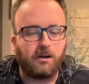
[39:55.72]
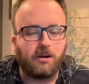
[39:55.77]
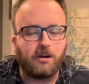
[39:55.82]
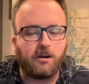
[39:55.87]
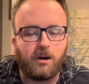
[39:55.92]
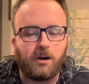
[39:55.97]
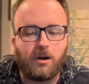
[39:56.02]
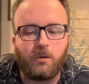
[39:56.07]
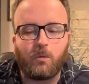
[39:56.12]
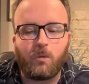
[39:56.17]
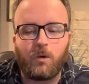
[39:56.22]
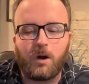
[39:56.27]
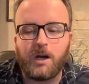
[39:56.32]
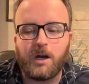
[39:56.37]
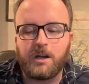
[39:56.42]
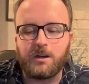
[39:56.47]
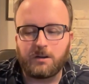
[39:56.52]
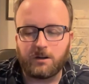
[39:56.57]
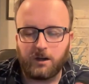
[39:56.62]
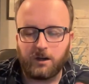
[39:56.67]
a
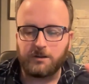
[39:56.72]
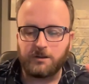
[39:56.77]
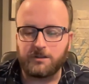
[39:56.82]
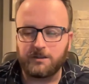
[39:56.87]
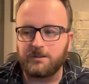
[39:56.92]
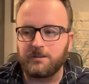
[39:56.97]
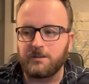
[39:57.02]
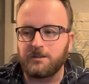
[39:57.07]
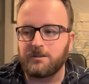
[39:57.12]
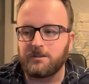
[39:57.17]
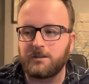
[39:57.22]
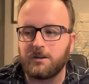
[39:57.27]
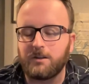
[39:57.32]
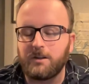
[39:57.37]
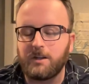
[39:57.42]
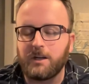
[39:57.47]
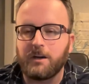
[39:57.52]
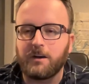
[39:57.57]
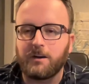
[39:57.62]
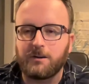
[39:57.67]
wide consciousness that
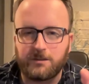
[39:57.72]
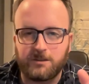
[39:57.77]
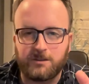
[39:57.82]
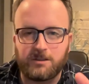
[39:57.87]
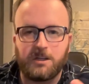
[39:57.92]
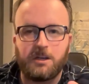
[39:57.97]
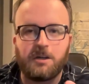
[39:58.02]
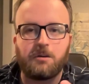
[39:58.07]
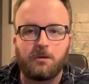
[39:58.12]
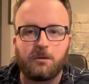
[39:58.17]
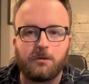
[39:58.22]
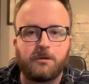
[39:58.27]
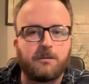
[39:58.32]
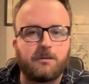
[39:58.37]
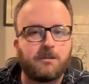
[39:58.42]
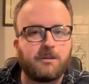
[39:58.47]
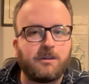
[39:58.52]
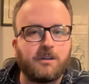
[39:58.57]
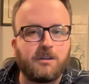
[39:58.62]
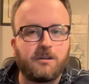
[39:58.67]
they are
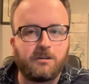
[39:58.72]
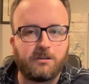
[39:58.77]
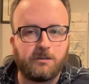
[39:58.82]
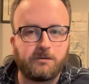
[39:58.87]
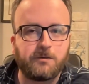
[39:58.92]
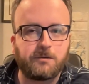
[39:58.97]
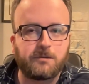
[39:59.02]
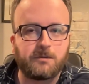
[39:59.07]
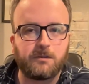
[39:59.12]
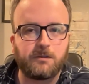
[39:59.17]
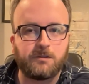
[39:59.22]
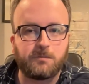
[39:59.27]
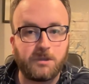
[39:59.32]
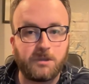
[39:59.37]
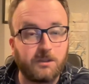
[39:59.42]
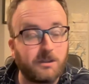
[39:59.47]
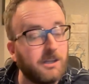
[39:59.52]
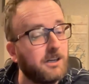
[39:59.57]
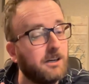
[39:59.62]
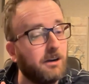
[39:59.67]
stakeholders in these futures,
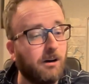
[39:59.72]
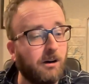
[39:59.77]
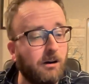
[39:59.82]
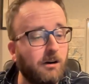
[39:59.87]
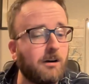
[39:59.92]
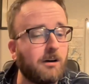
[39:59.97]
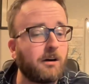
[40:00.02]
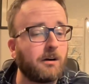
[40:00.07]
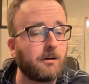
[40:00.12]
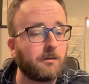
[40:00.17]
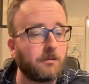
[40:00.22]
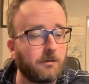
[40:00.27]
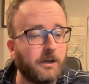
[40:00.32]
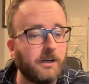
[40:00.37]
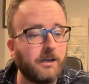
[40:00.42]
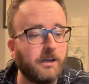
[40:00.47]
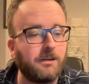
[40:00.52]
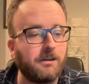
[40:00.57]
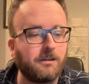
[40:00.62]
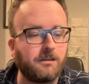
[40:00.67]
but they are,
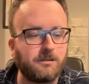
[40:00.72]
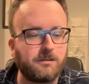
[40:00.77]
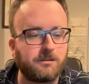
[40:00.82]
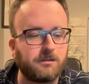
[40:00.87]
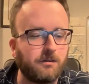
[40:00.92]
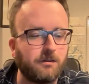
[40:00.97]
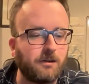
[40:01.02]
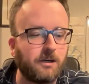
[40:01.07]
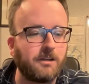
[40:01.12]
right? And so